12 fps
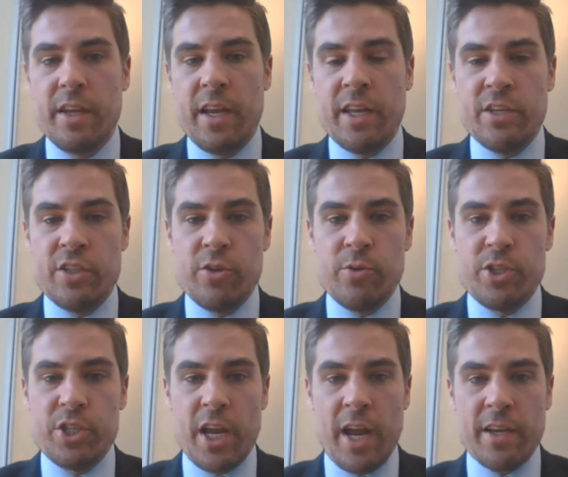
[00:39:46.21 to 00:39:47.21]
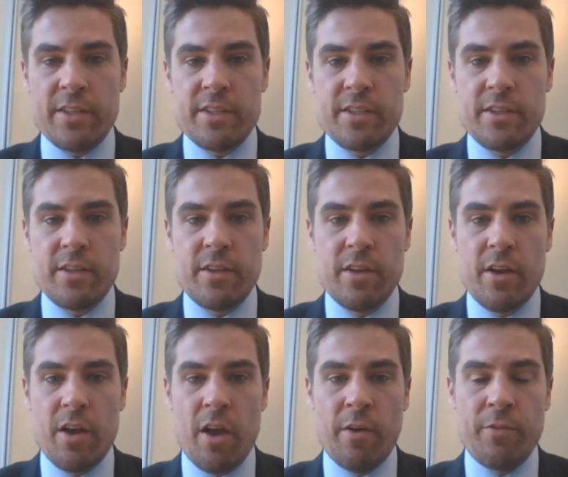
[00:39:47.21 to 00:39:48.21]
end-use checks
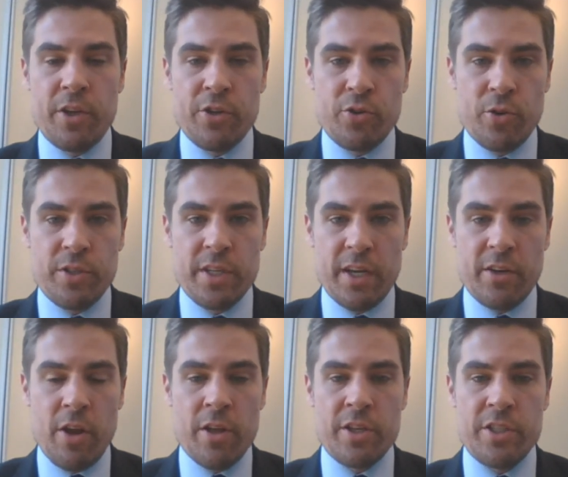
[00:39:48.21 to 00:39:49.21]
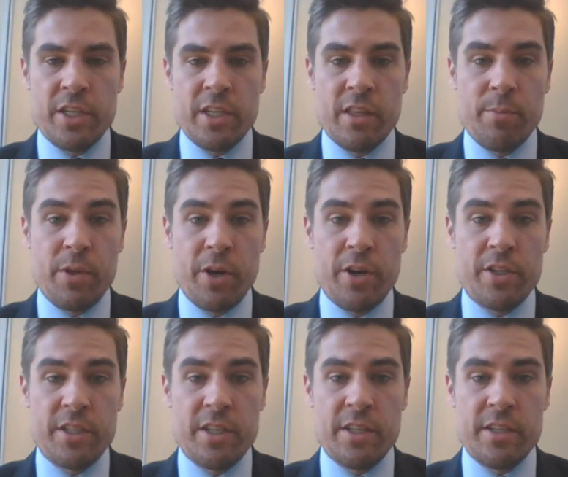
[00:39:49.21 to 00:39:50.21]
of controlled technology in the PRC
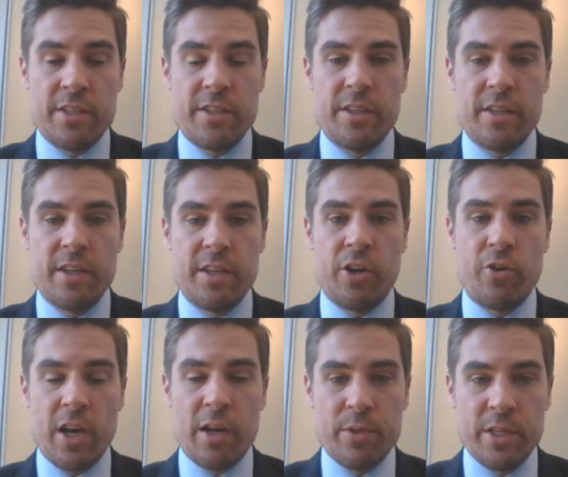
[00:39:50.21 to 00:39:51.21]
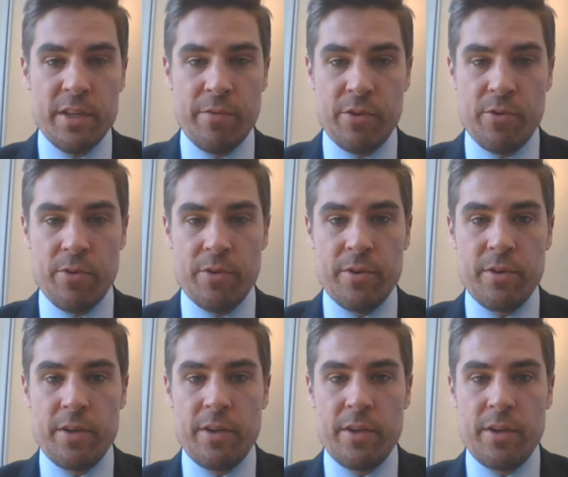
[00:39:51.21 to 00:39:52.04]
is incredibly difficult.